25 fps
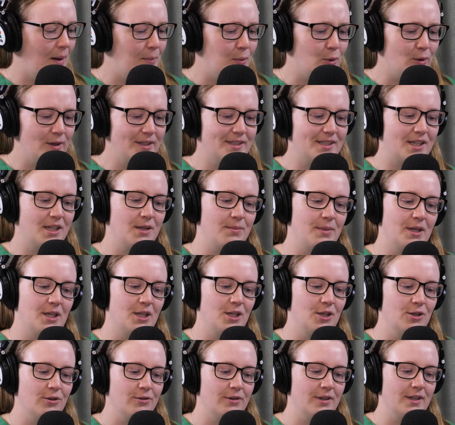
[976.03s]
I'm always going to
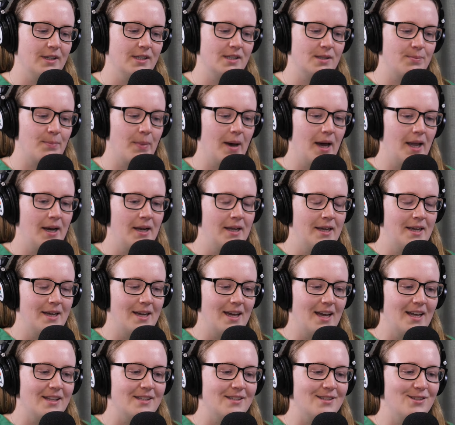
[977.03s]
be curious, but
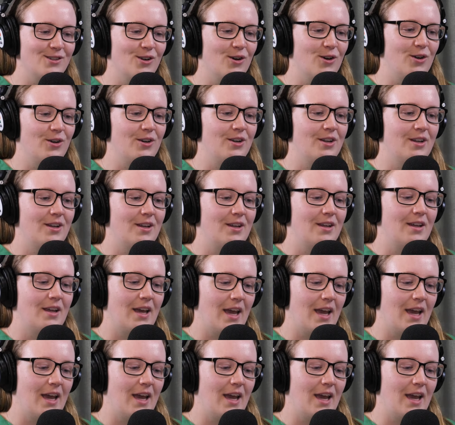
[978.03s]
it's not,